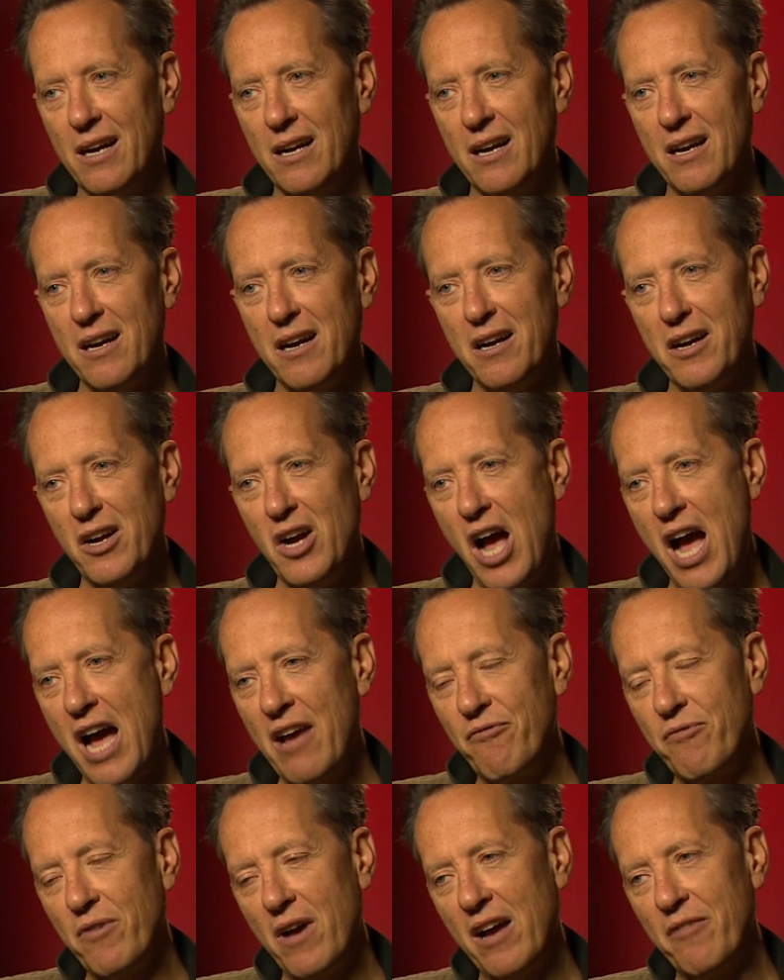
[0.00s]

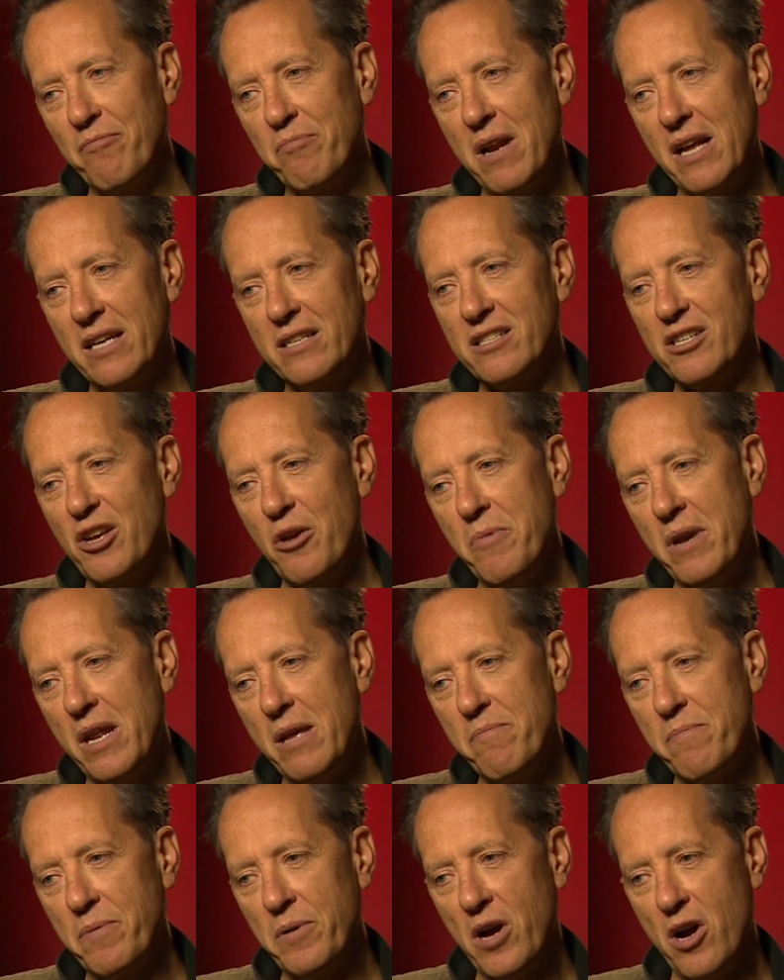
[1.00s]
I've played so many
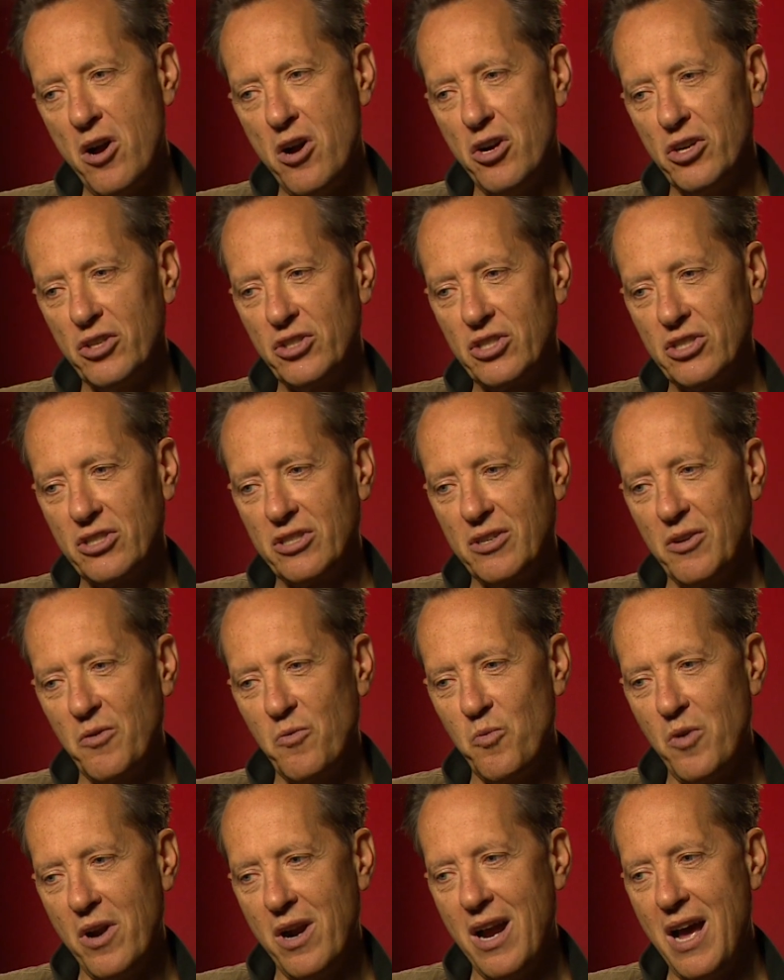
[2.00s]
parts
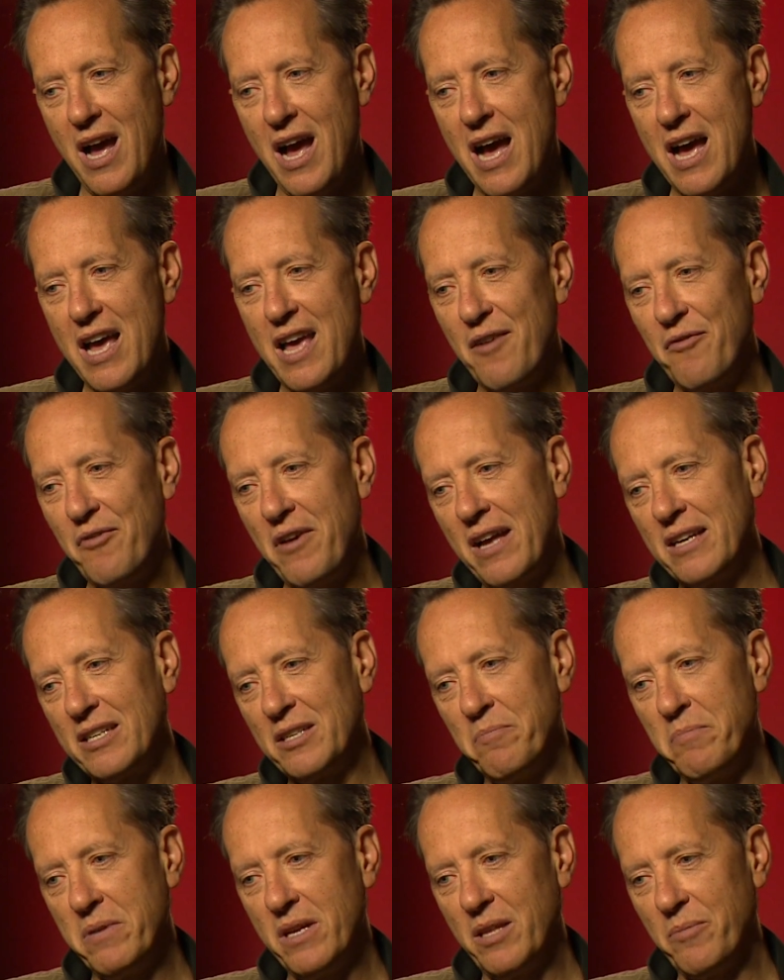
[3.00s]
where I have had to
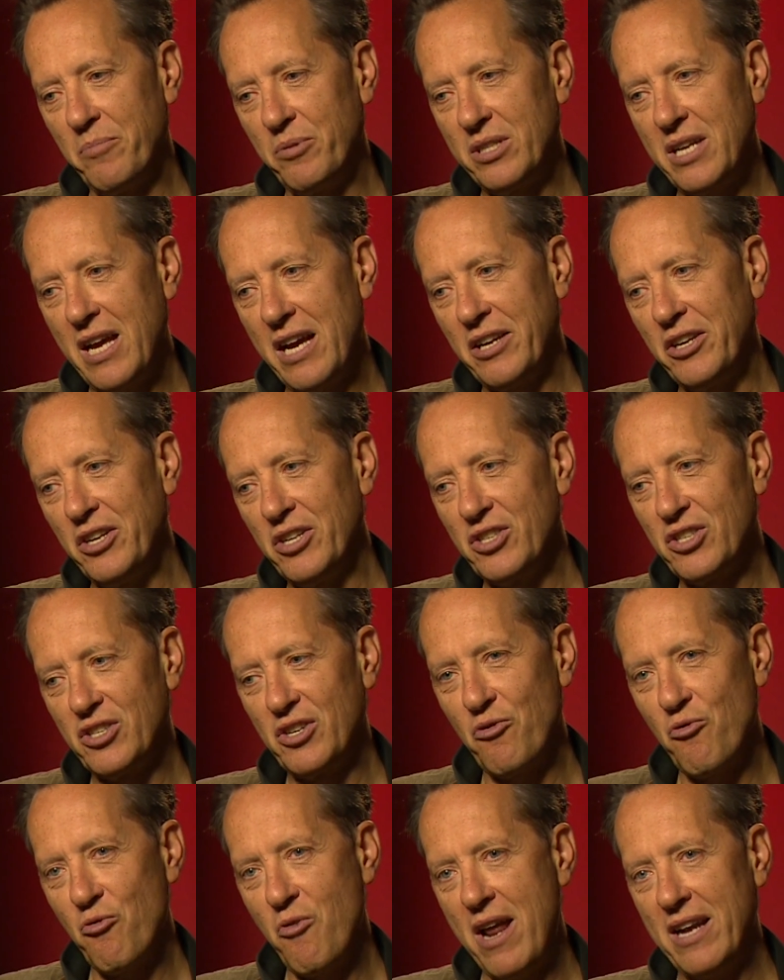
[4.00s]
be the protagonist,
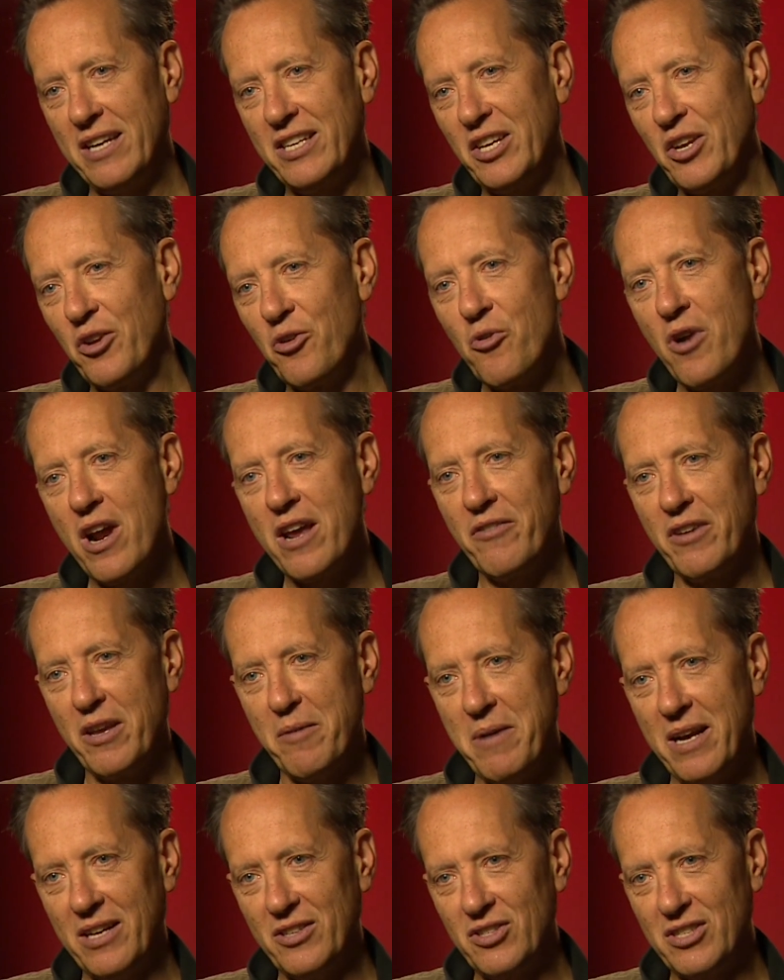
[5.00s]
ranting and raving
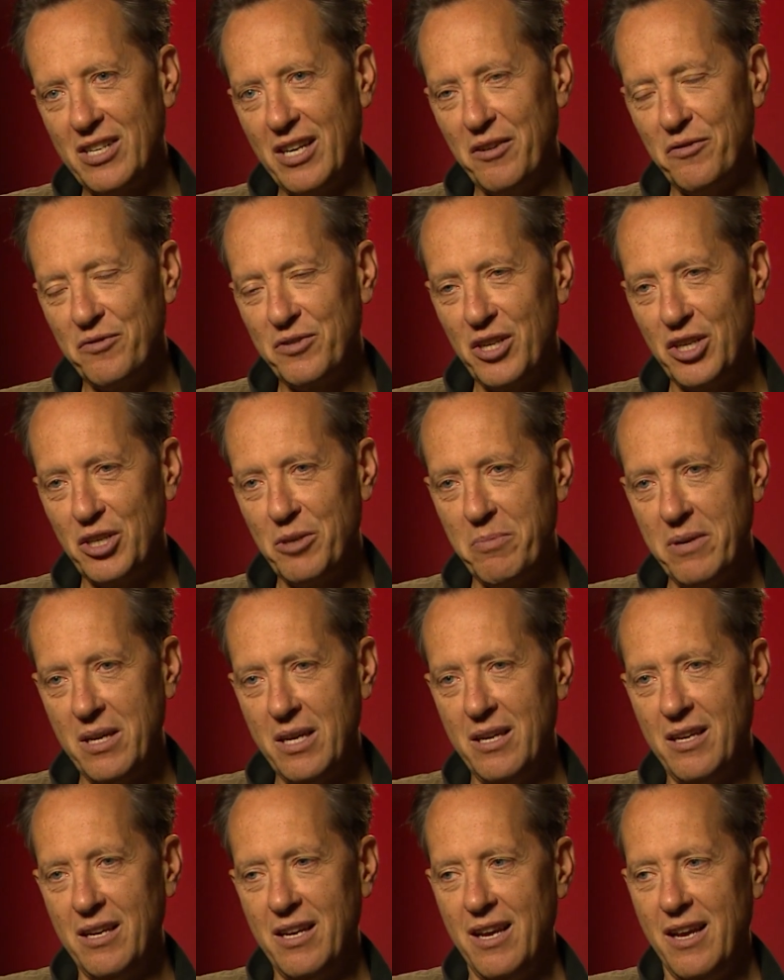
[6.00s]
about stuff. So to
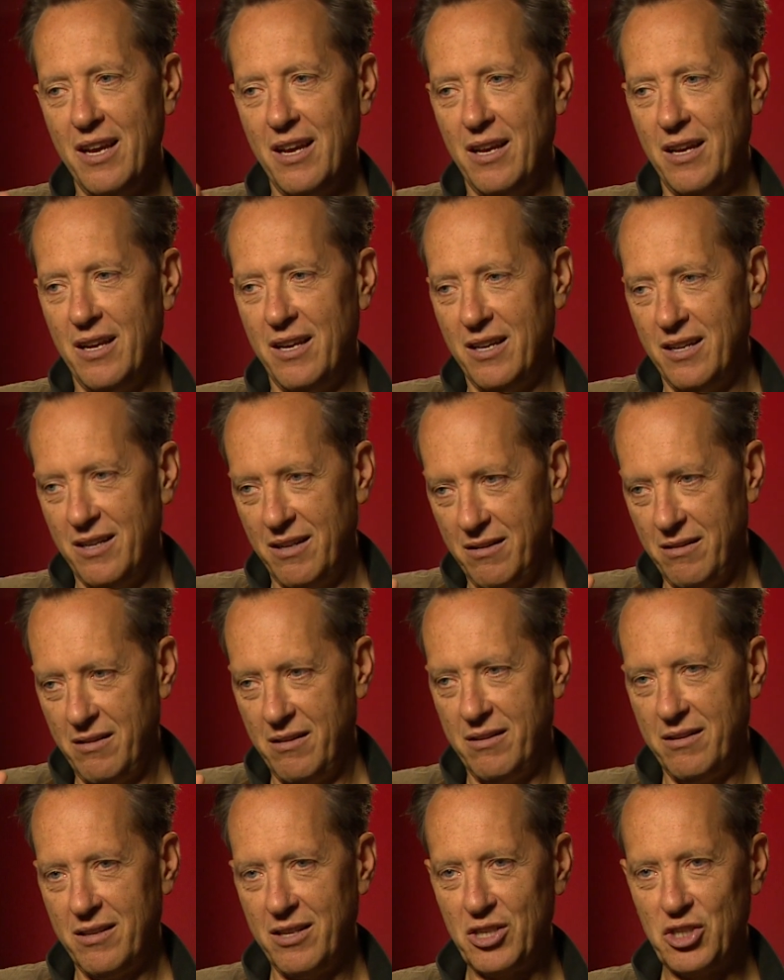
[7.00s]
be
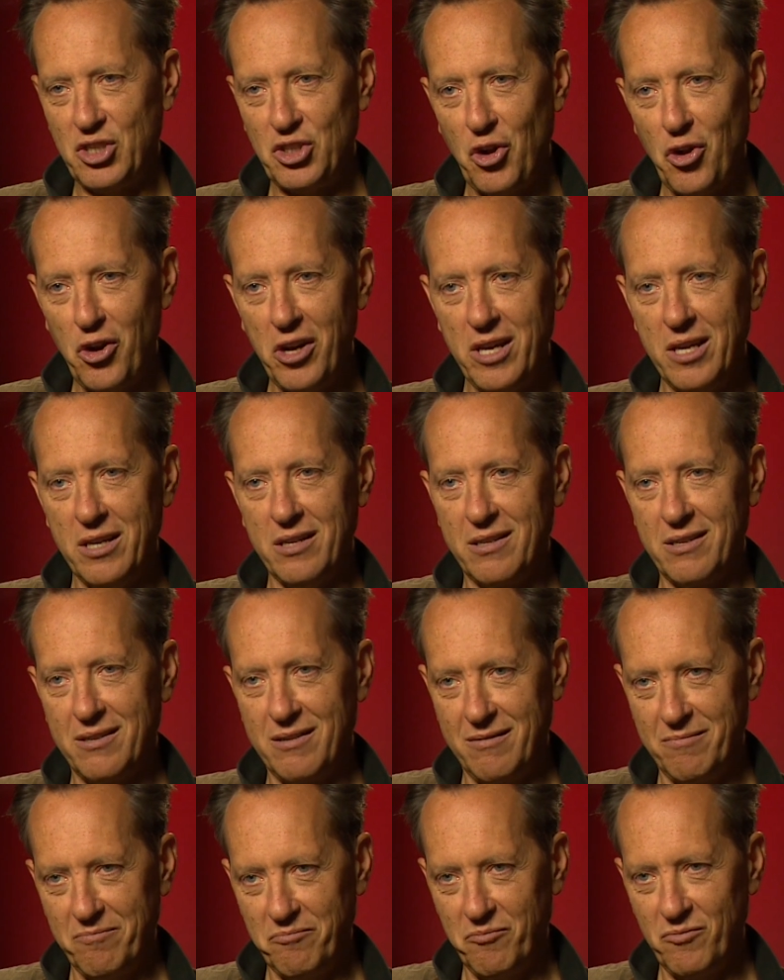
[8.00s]
the solid,
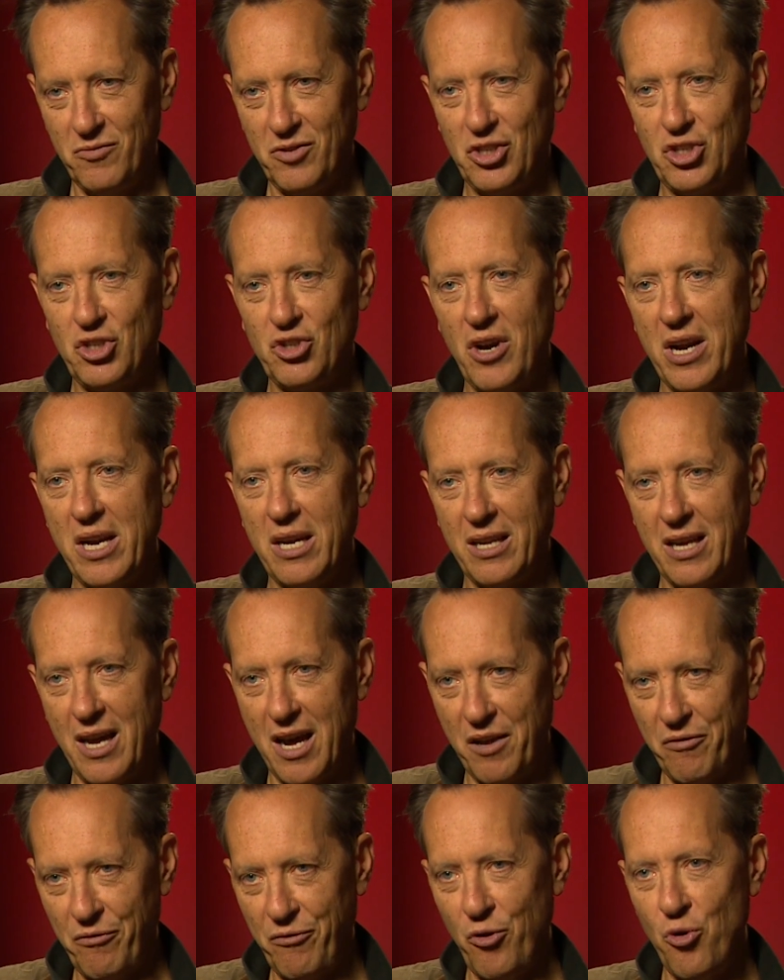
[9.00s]
straight
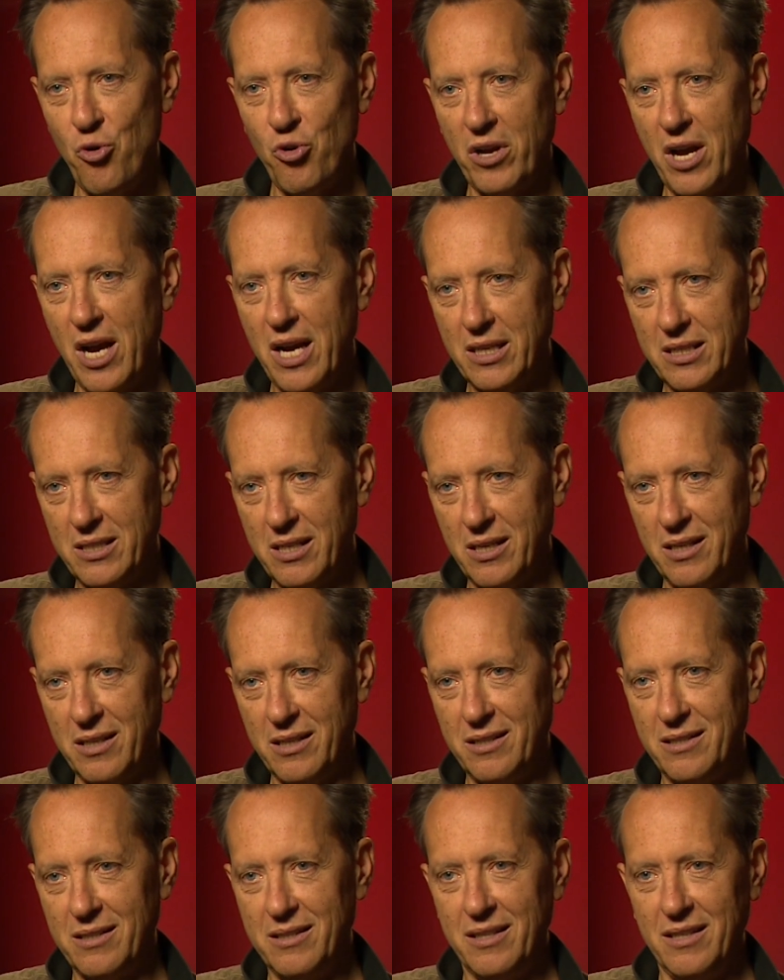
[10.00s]
guy, fall guy
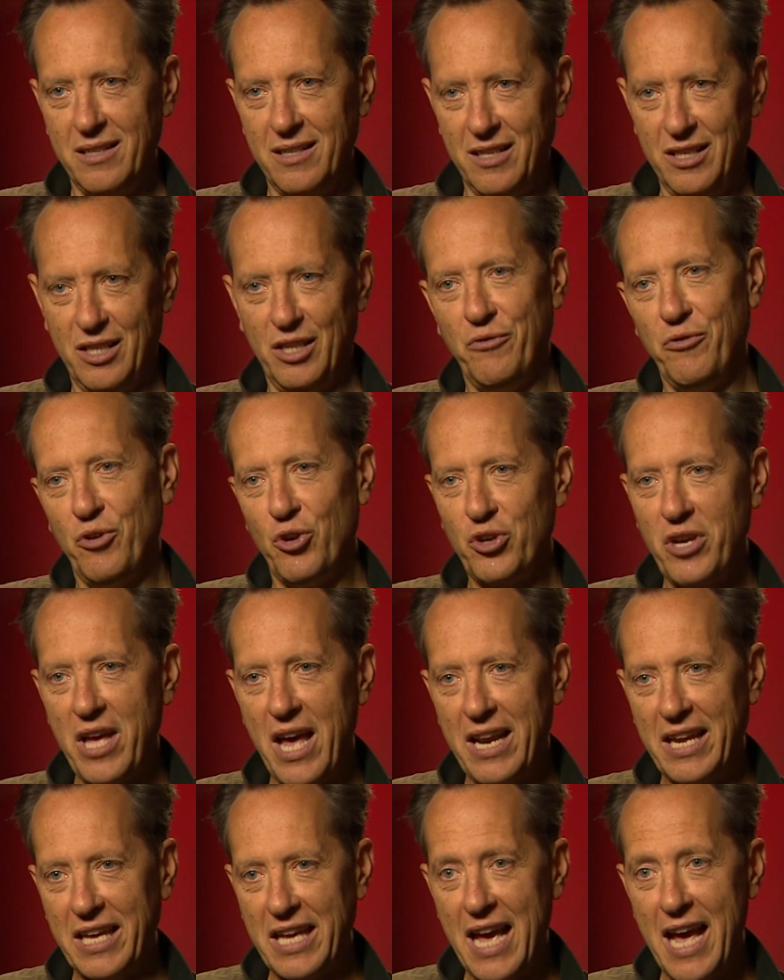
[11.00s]
to the
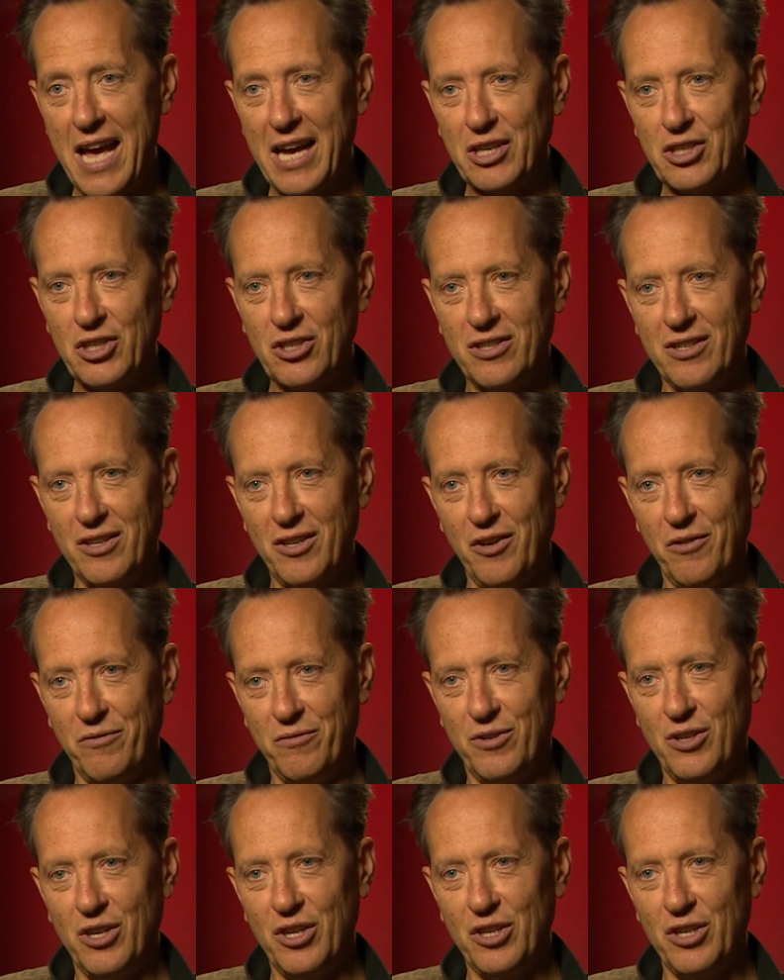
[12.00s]
volcanic act of